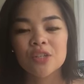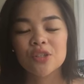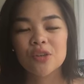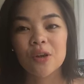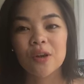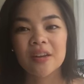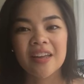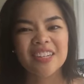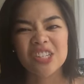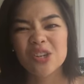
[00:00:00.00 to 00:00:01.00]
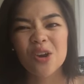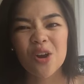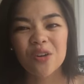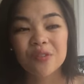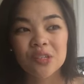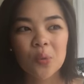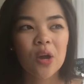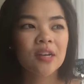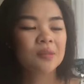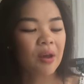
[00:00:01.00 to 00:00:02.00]
So yeah, just go to
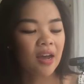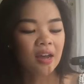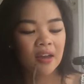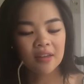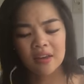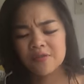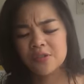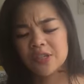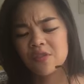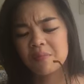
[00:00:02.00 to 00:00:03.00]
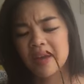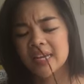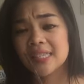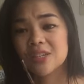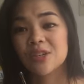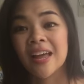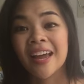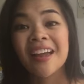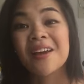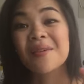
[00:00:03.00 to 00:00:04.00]
Officeworks, buy like a few different pens that you like.